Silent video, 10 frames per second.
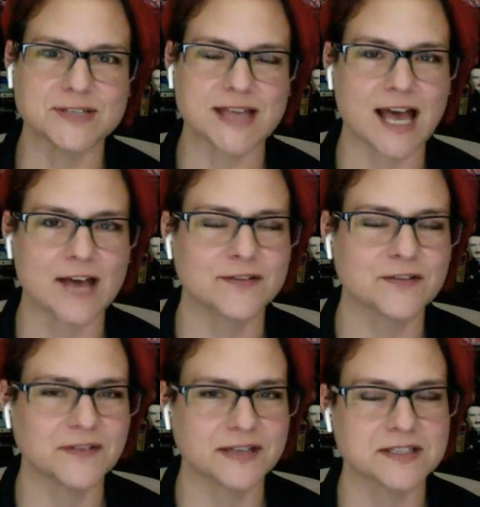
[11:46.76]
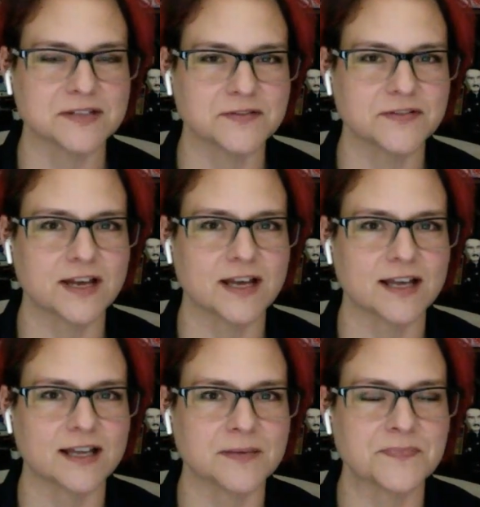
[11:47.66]
to have an effective
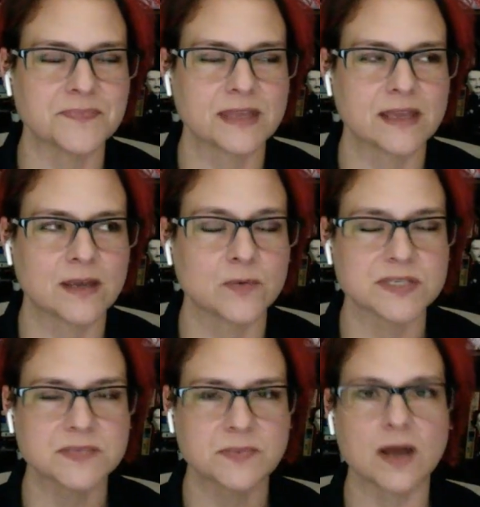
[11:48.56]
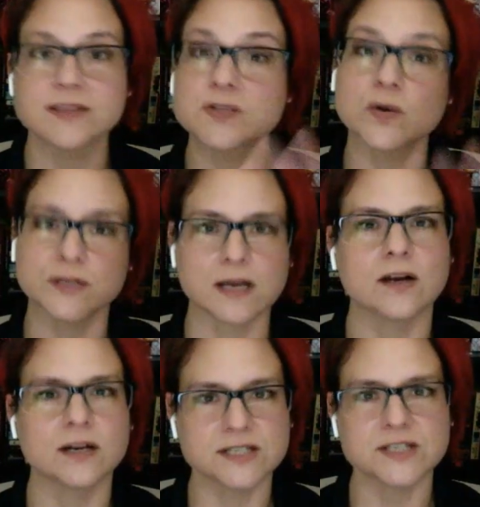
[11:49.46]
response
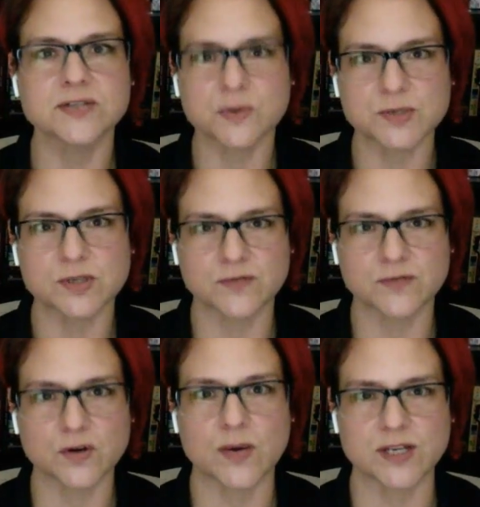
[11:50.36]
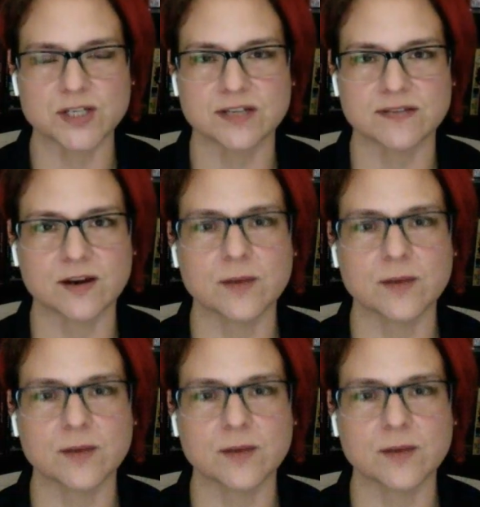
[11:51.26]
or description of your question there.